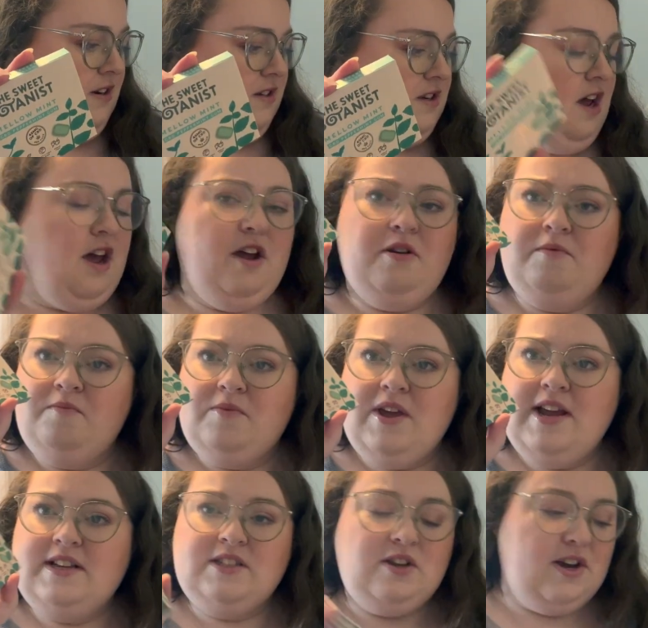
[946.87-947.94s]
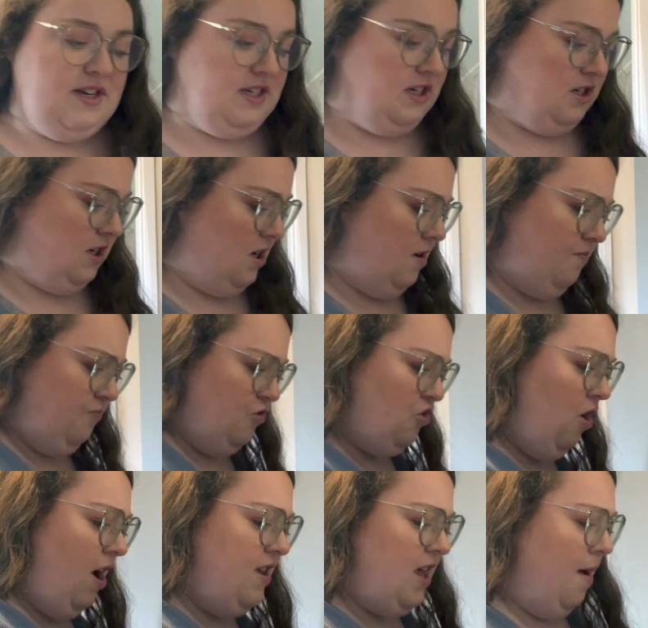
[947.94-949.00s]
So excited to
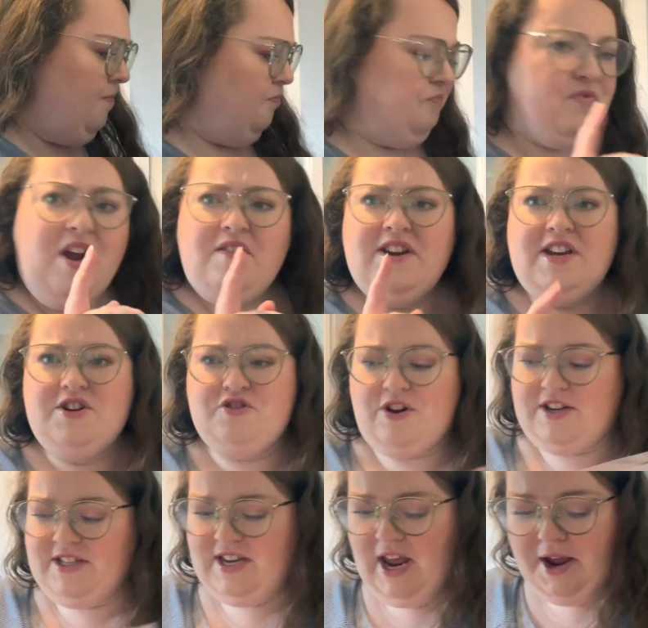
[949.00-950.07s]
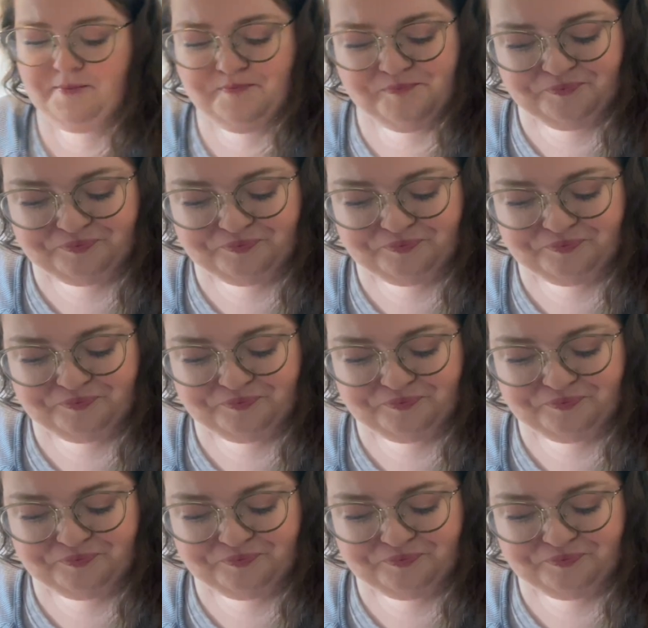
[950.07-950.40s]
try them. Very interesting.